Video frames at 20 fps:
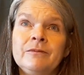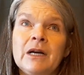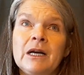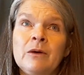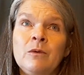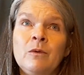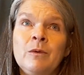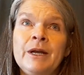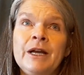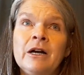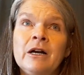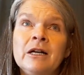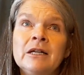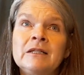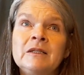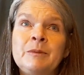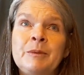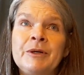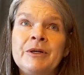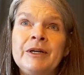We are
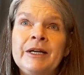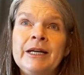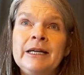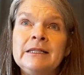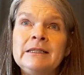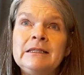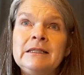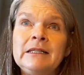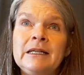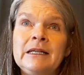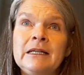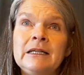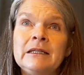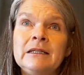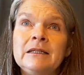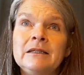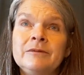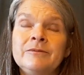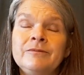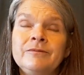
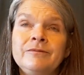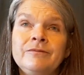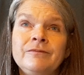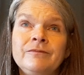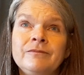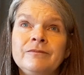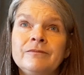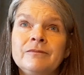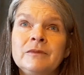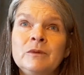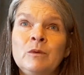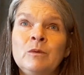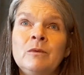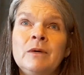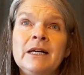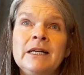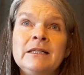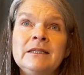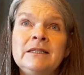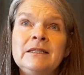experiencing
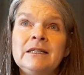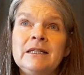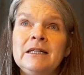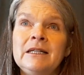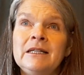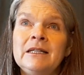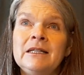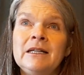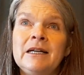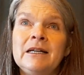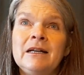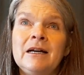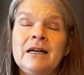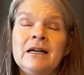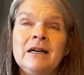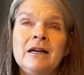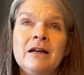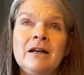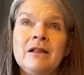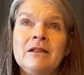once in
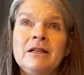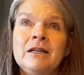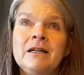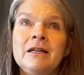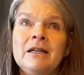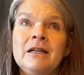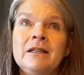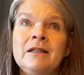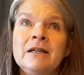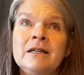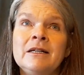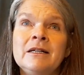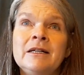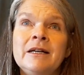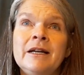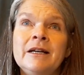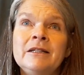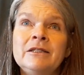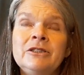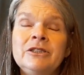the
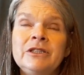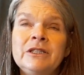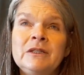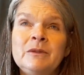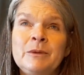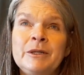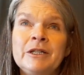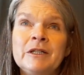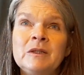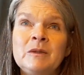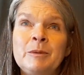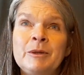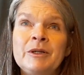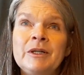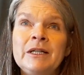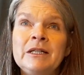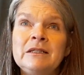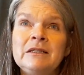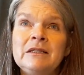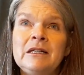energies we are
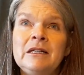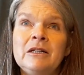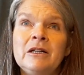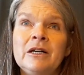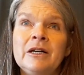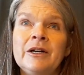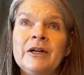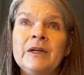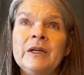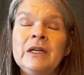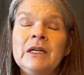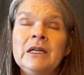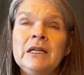experiencing are